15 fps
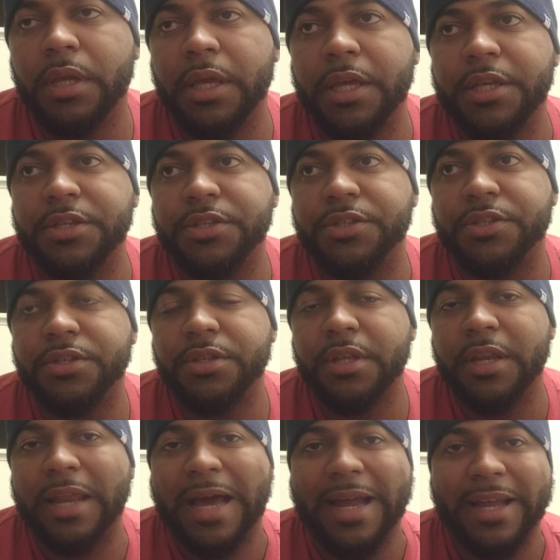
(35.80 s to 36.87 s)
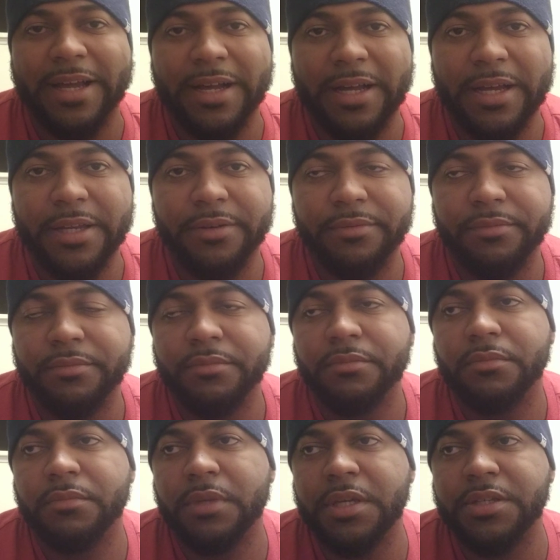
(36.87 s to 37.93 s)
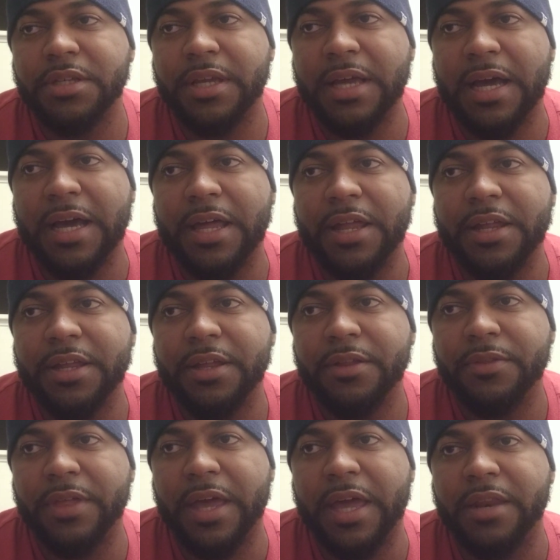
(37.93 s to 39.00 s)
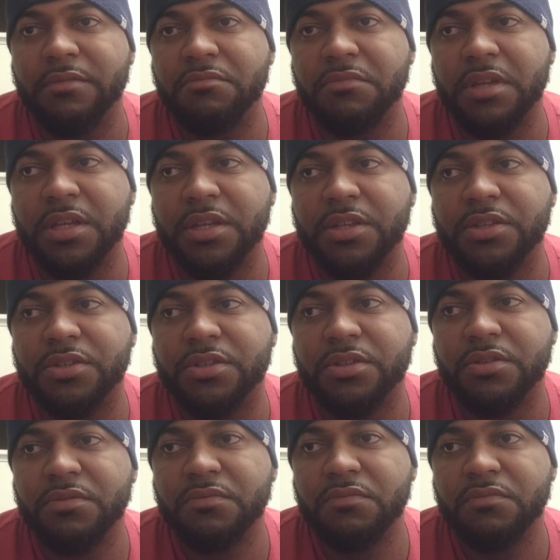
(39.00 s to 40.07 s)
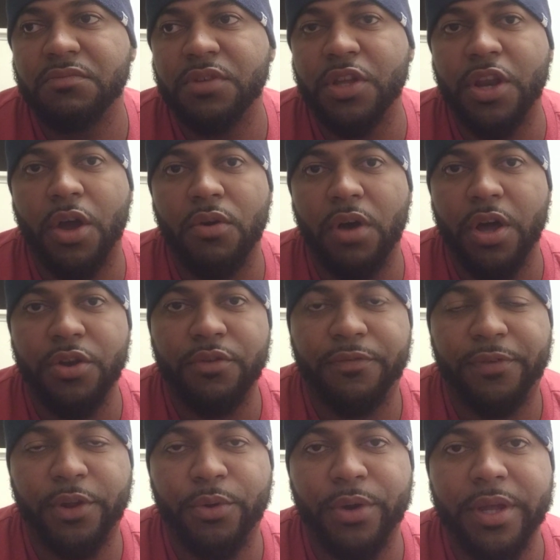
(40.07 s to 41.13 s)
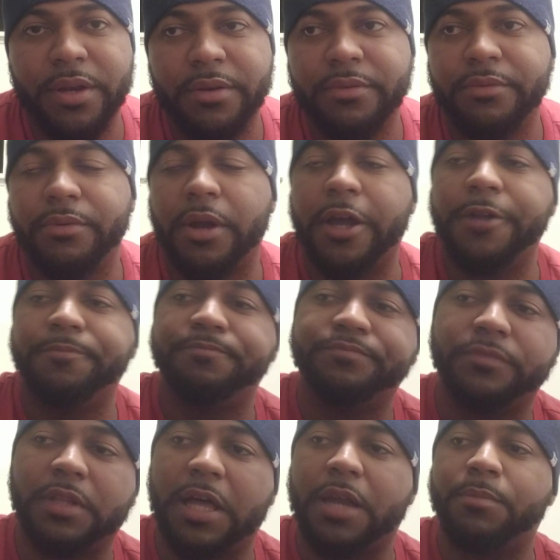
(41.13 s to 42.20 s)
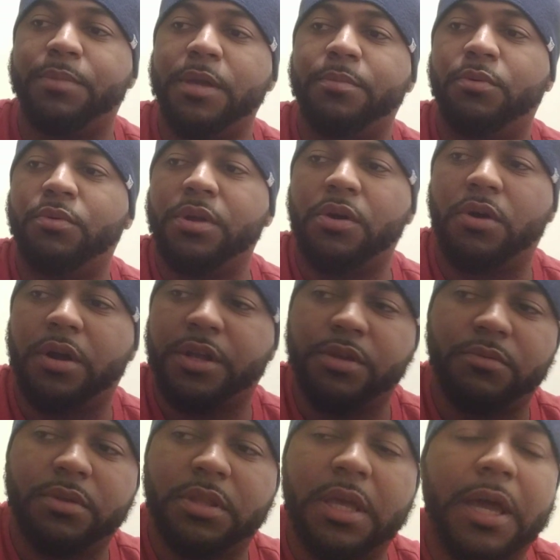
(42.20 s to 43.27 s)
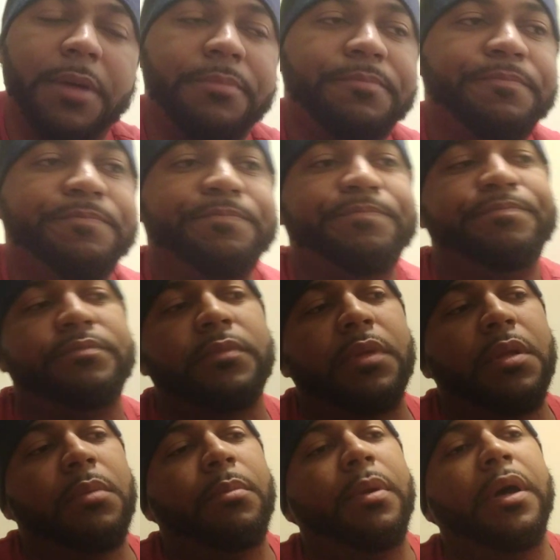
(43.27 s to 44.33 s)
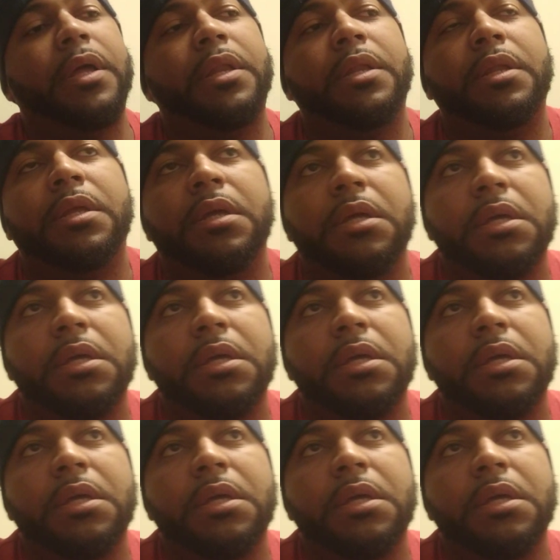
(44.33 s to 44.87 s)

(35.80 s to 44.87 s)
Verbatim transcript: is an icon. He's a guy that is, you know, under Floyd, right? A lot of people would argue with that. But